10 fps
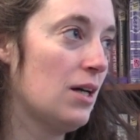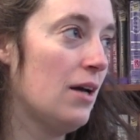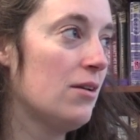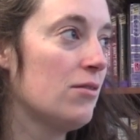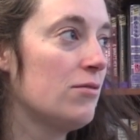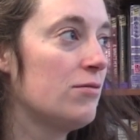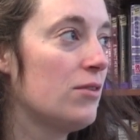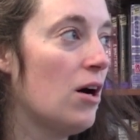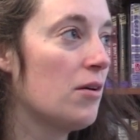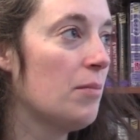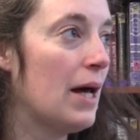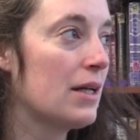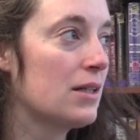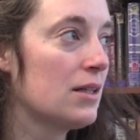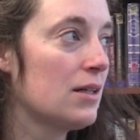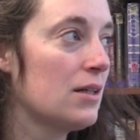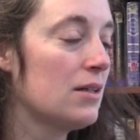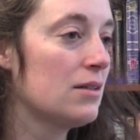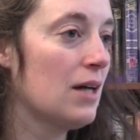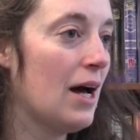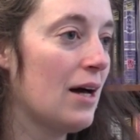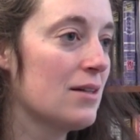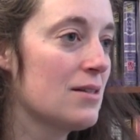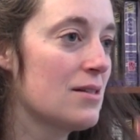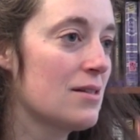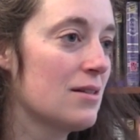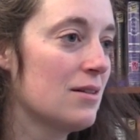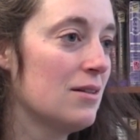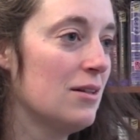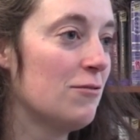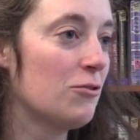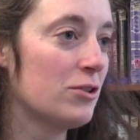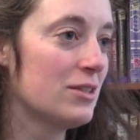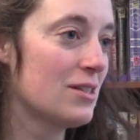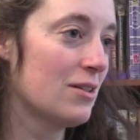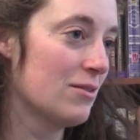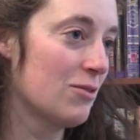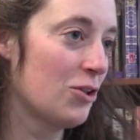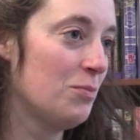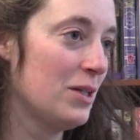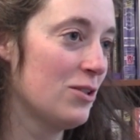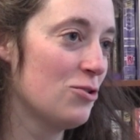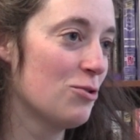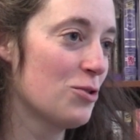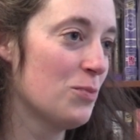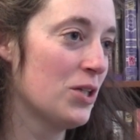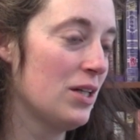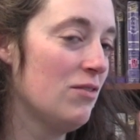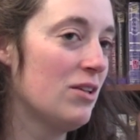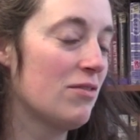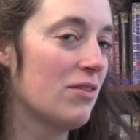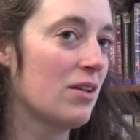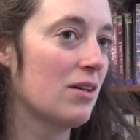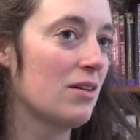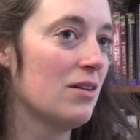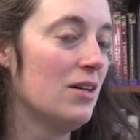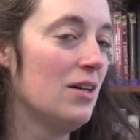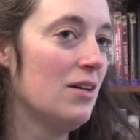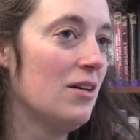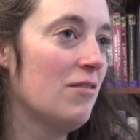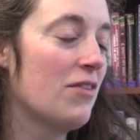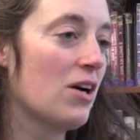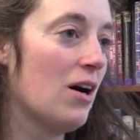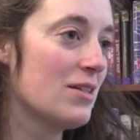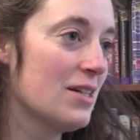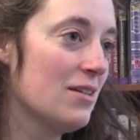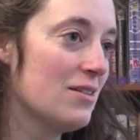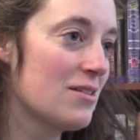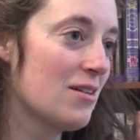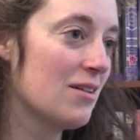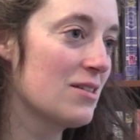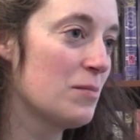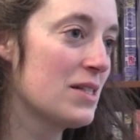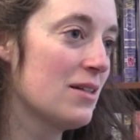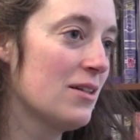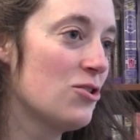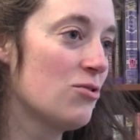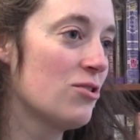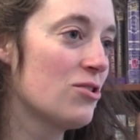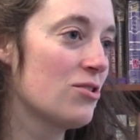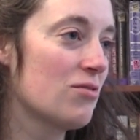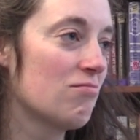kind of automatically has influence and could be a Jewish book, even if the content is not explicitly Jewish.